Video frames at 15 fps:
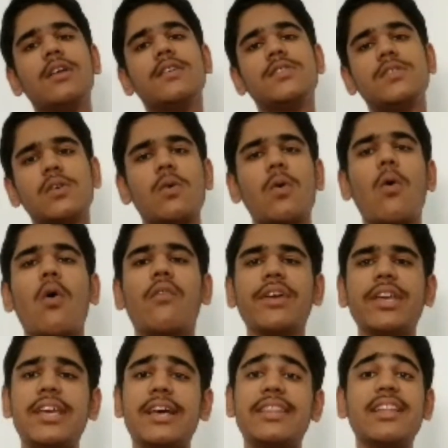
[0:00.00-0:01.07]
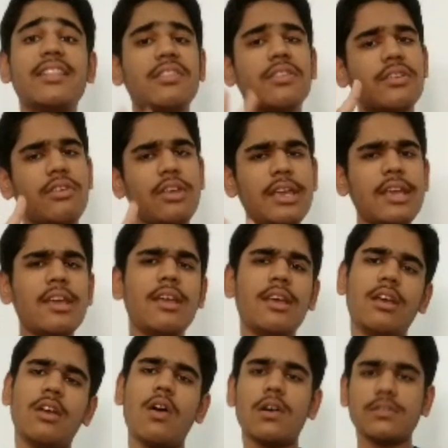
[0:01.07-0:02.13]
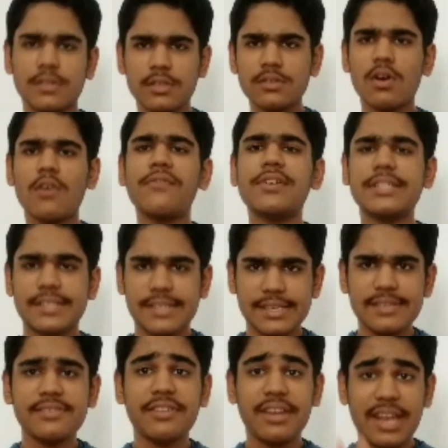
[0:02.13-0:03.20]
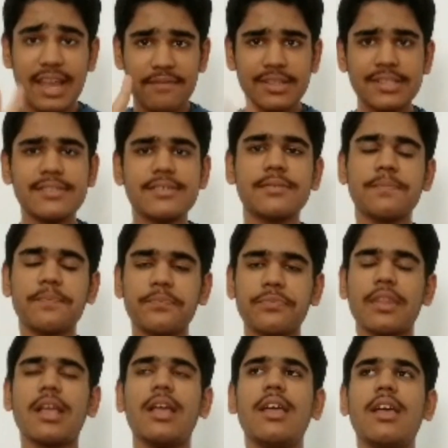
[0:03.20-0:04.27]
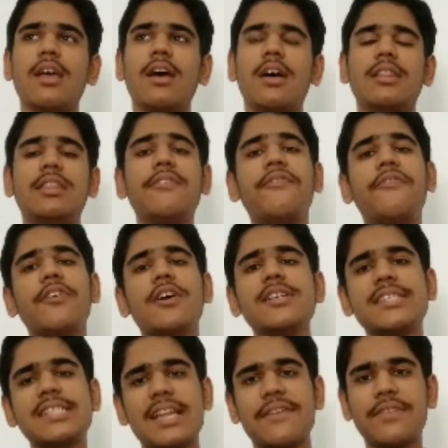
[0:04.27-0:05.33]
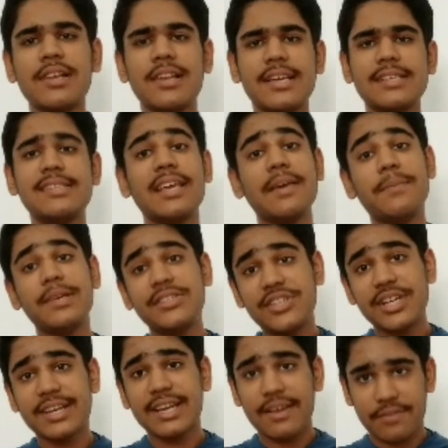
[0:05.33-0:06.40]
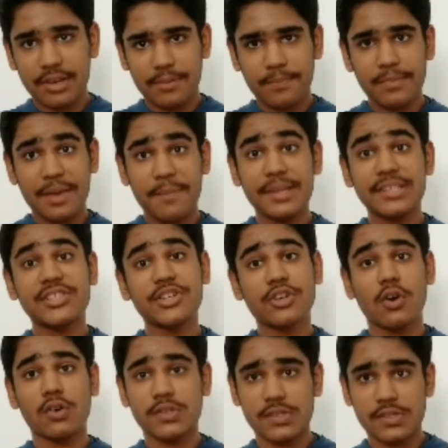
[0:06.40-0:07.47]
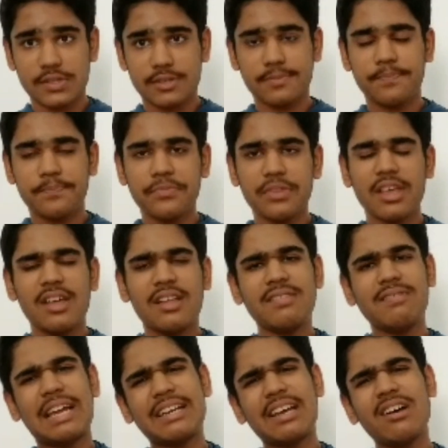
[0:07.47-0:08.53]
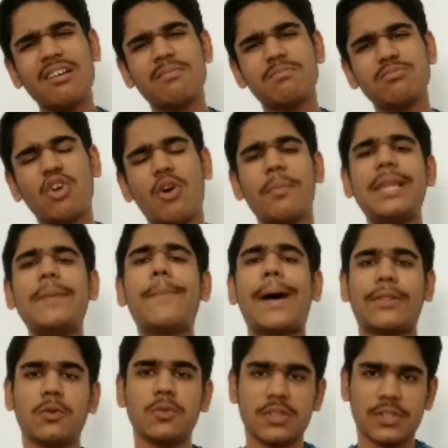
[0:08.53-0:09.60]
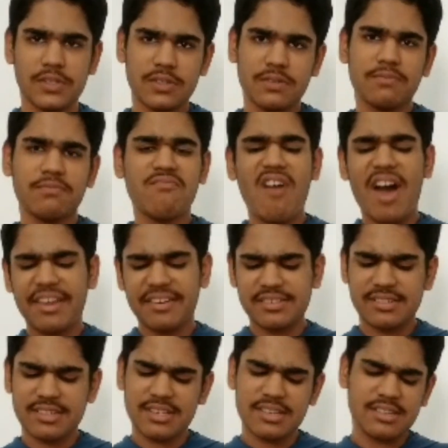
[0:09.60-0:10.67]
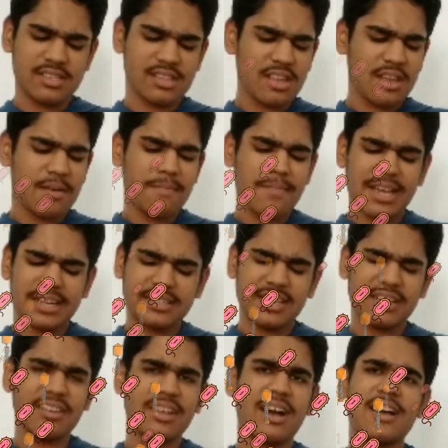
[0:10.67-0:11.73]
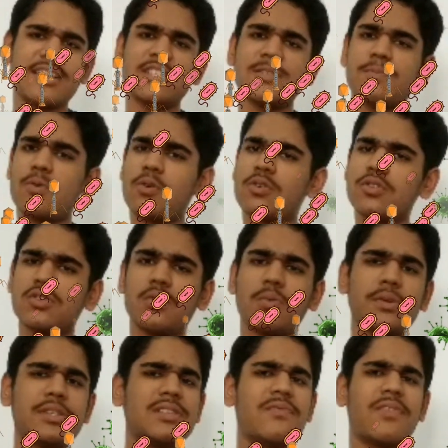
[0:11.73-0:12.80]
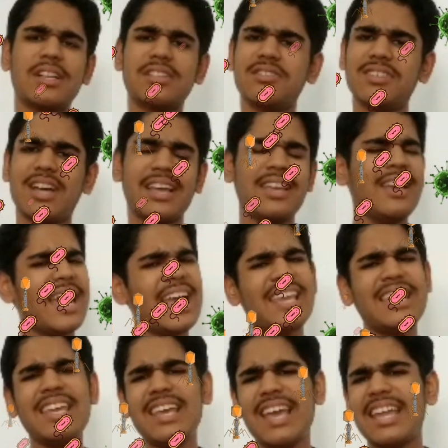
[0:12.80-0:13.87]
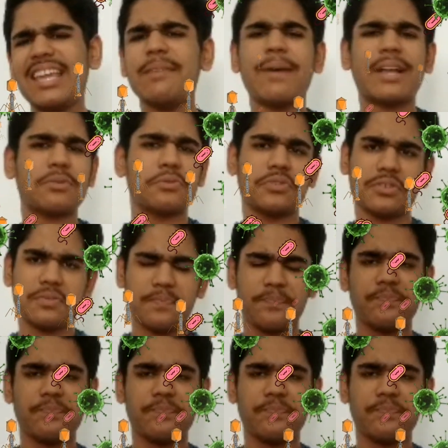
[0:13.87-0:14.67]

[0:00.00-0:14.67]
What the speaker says: So over here there are three causes of a disease, three levels. The first level is the immediate causes. That are normally pathogens, viruses, bacteria, protozoans, fungi, any pathogen.